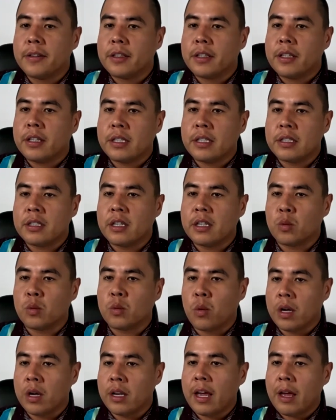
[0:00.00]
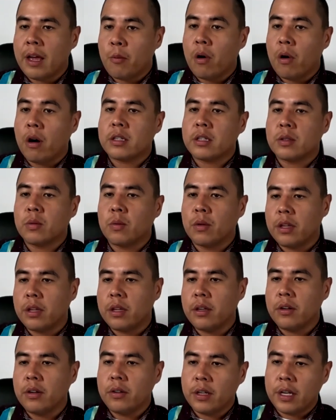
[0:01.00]
because there's one that walks with
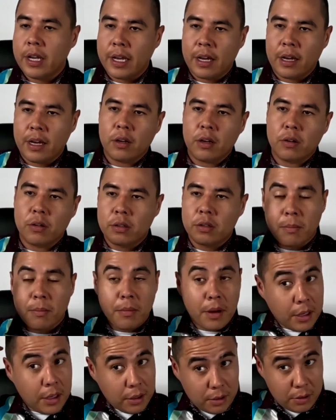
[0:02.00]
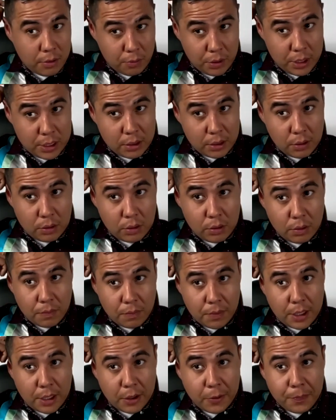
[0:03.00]
you. And I kind of go into my recent YouTube
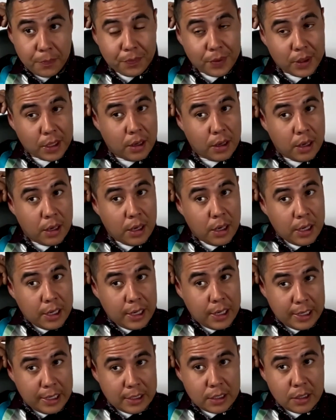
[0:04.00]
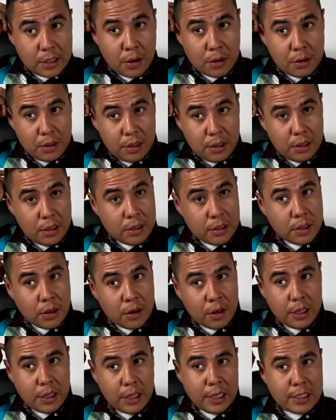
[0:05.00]
video. It's
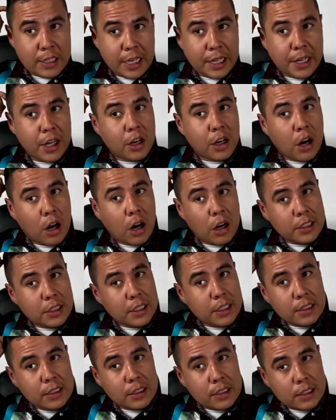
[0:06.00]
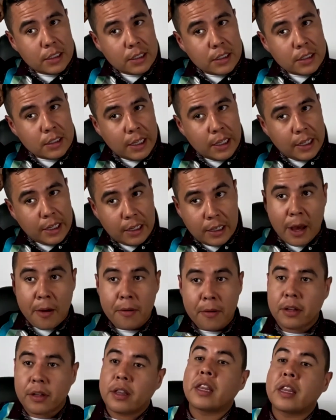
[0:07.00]
like your conscience, like
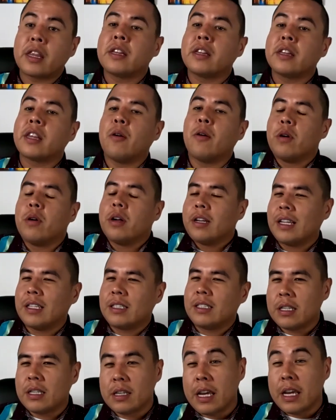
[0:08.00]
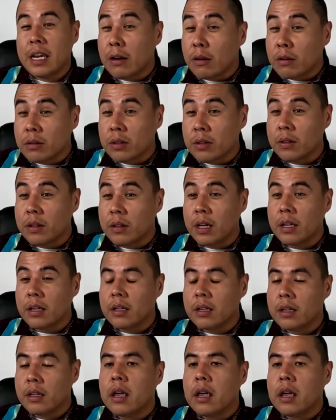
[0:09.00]
that one that says, "Hey, don't do that.